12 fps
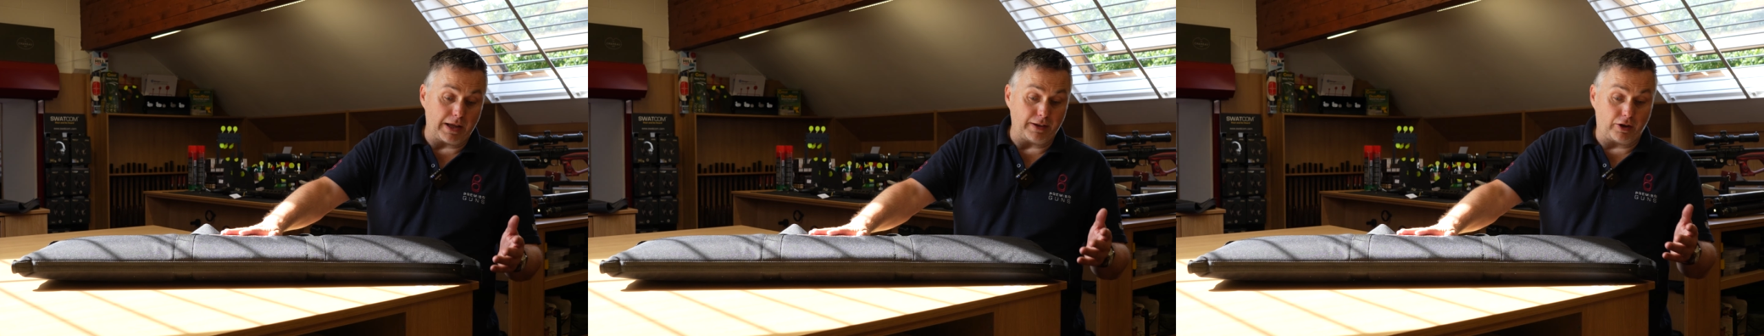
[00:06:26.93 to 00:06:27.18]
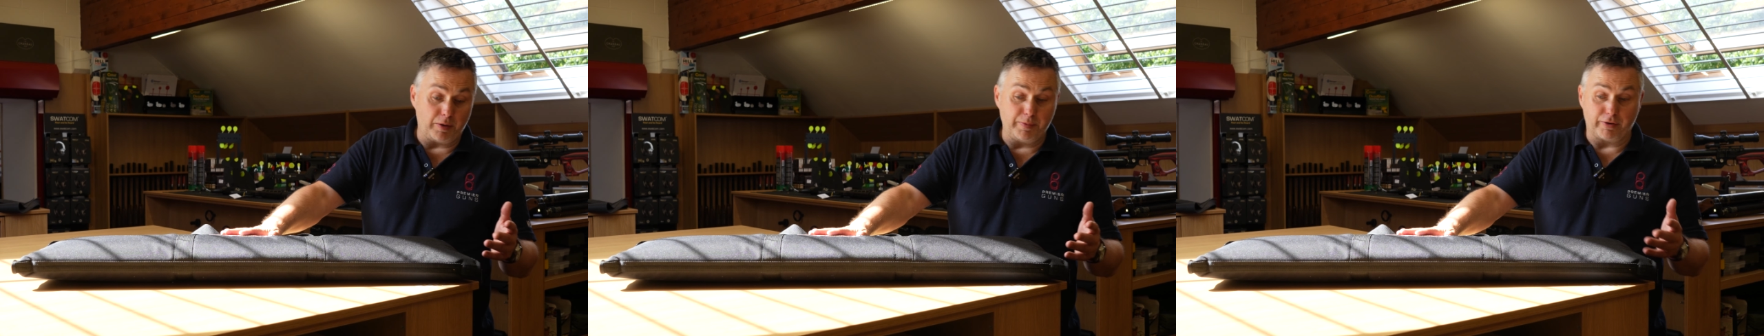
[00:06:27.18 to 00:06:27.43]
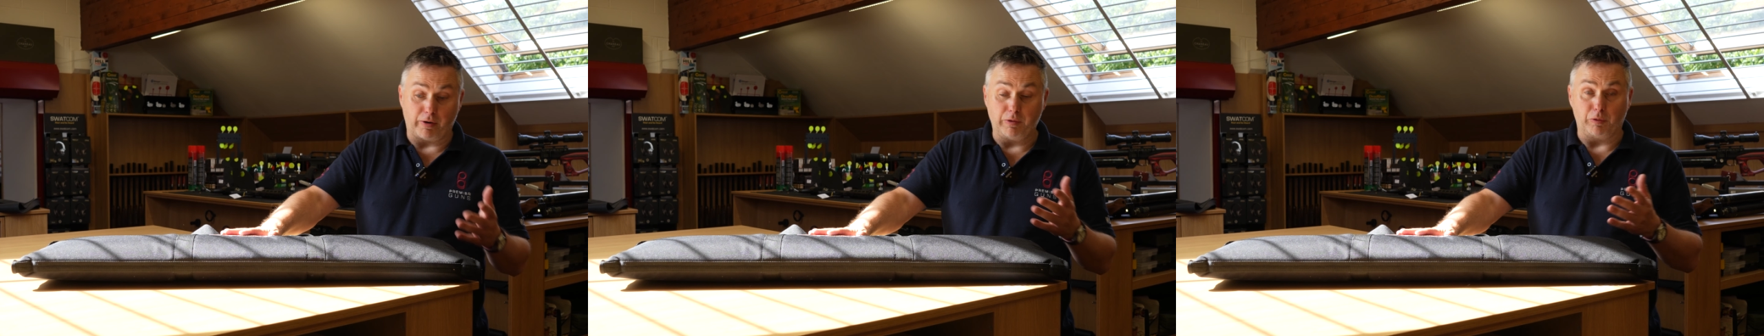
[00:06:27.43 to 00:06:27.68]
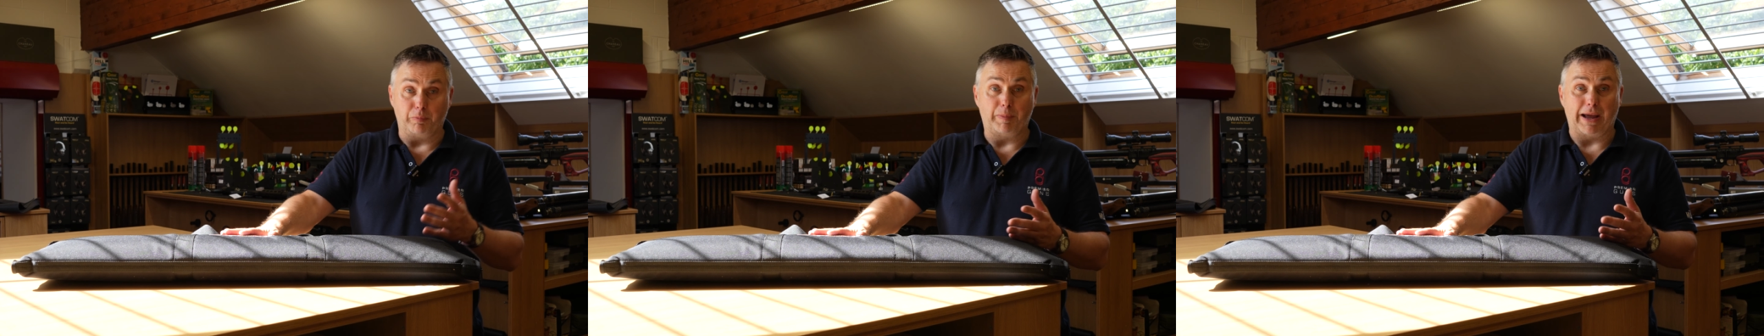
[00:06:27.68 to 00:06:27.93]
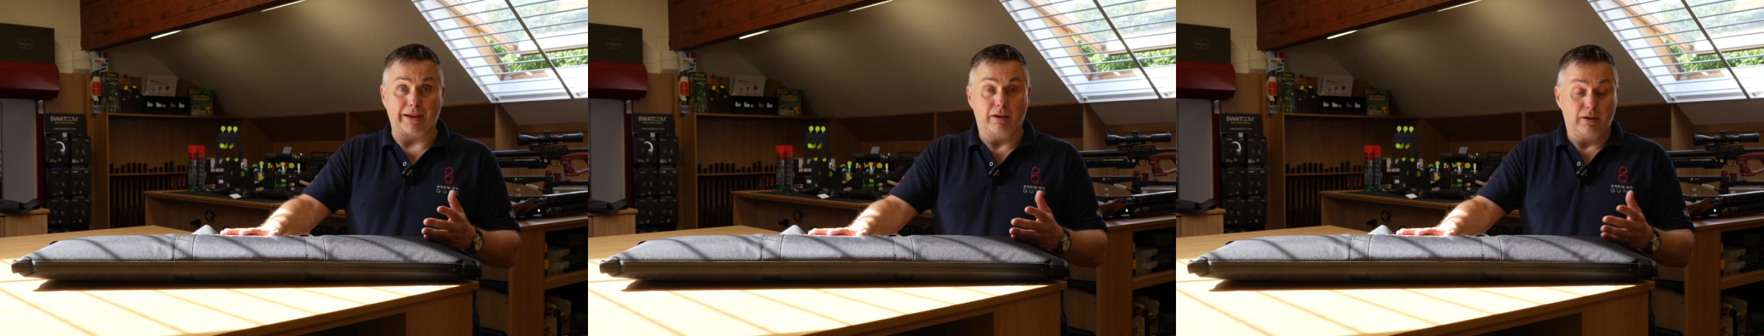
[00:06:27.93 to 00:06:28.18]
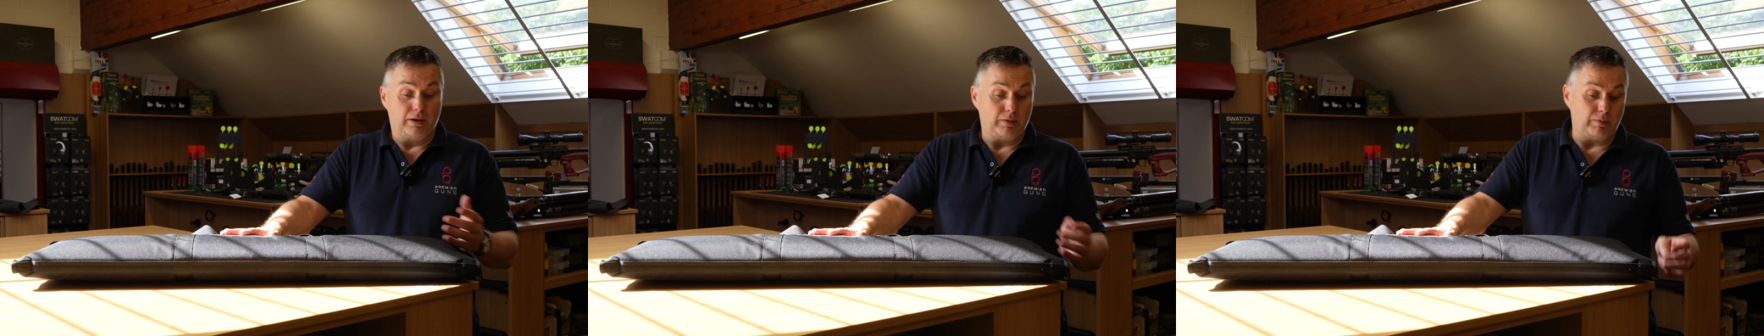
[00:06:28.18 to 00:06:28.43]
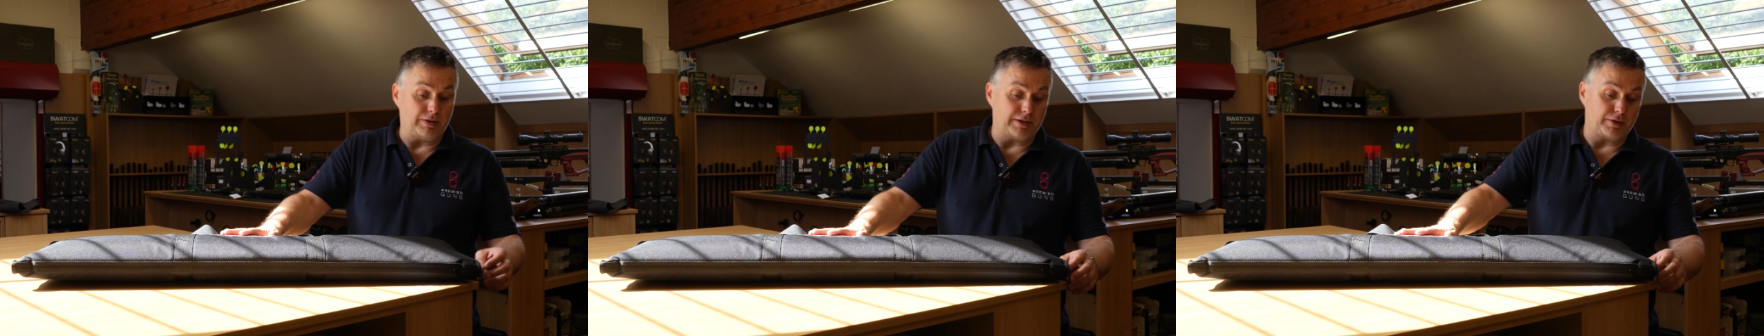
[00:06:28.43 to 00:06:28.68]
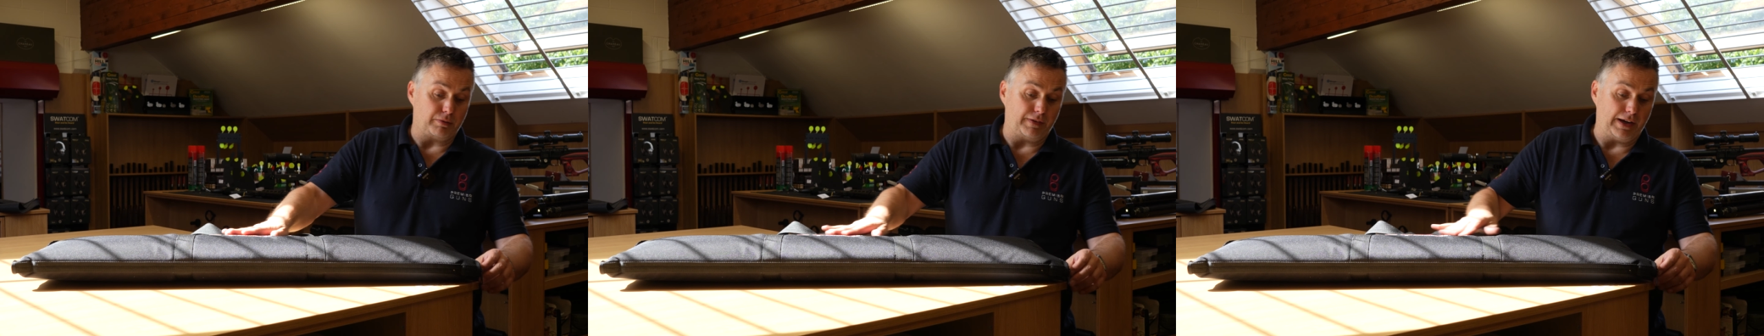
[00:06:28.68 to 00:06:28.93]
in their own little bag, which is
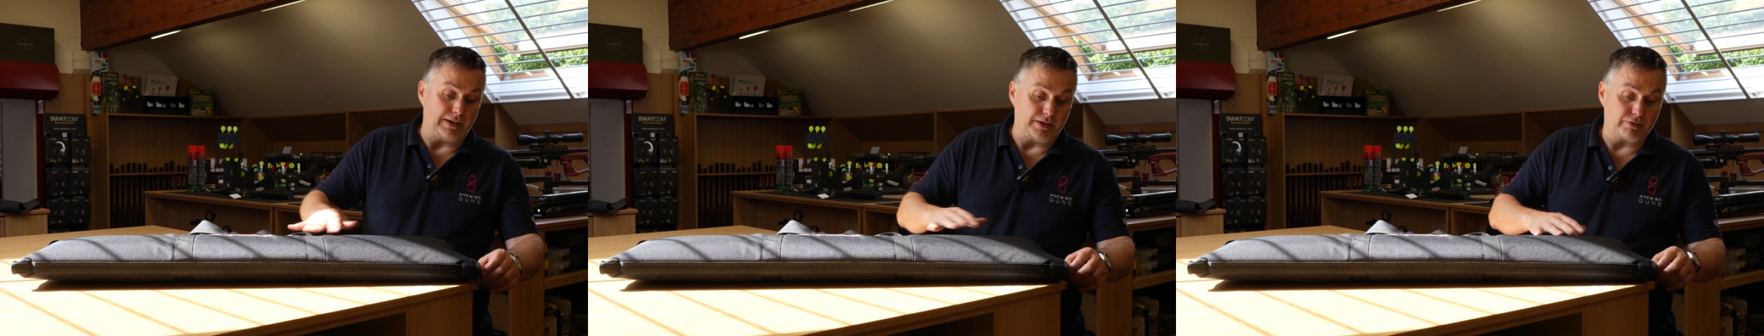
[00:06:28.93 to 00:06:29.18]
sort of handy.